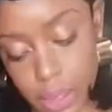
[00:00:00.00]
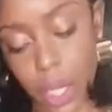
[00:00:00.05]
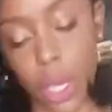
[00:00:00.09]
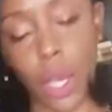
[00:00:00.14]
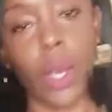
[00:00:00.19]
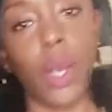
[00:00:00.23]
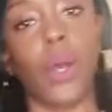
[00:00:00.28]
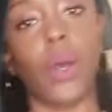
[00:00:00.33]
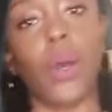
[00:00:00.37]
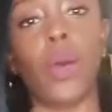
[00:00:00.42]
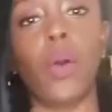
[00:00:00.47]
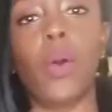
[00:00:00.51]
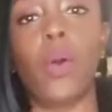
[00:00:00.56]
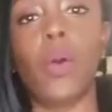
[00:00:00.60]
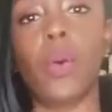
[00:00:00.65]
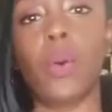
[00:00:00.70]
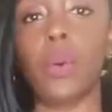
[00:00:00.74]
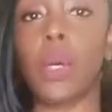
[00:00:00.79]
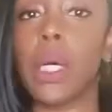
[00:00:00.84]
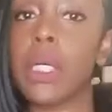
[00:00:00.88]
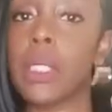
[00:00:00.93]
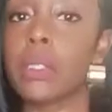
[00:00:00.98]

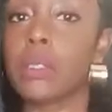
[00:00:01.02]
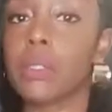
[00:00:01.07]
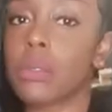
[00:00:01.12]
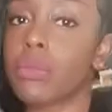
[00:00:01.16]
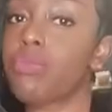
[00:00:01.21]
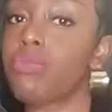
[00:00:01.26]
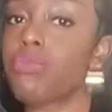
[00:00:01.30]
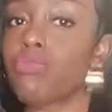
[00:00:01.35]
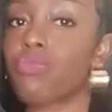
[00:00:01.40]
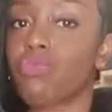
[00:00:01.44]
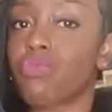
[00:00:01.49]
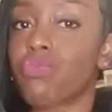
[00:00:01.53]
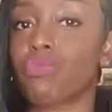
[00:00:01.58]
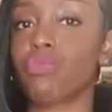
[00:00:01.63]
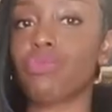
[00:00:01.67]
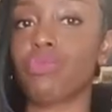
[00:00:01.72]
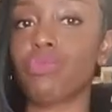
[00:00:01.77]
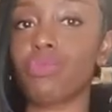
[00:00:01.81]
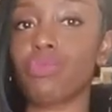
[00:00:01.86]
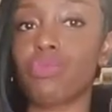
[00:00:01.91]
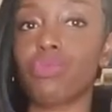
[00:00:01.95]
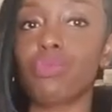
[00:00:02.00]
So
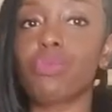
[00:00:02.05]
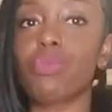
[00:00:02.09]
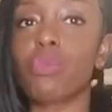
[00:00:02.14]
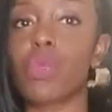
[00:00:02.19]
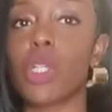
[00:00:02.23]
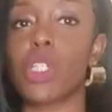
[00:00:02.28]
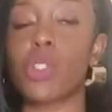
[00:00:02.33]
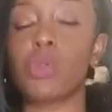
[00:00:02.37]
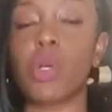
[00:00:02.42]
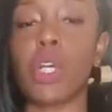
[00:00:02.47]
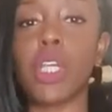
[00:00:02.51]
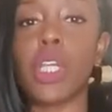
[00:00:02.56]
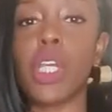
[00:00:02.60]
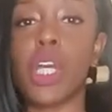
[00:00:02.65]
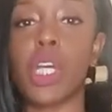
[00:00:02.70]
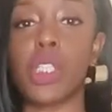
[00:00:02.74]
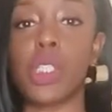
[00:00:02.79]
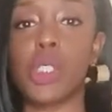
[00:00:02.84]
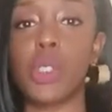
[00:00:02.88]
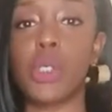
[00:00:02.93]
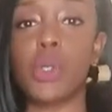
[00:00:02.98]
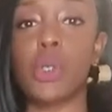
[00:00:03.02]
which one
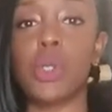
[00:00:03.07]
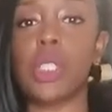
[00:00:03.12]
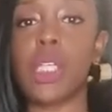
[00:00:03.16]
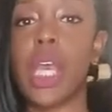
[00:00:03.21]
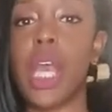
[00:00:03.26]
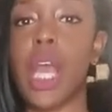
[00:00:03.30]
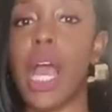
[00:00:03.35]
y'all choose?